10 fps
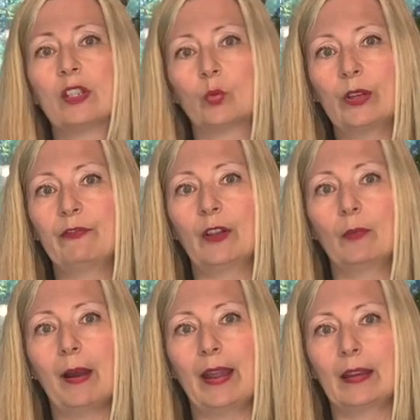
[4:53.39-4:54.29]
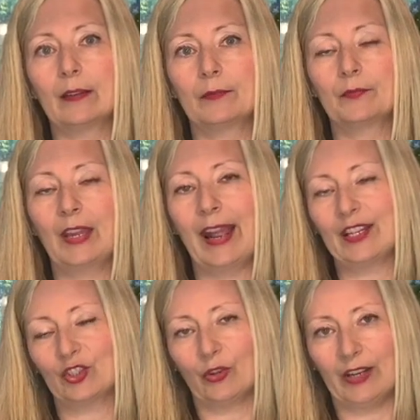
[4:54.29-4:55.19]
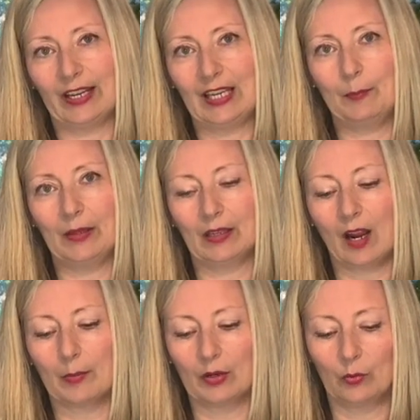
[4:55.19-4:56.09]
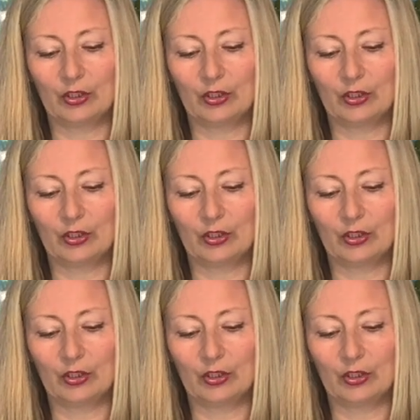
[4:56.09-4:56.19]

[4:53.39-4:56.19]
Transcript: to refill my canister that I keep in the cupboard,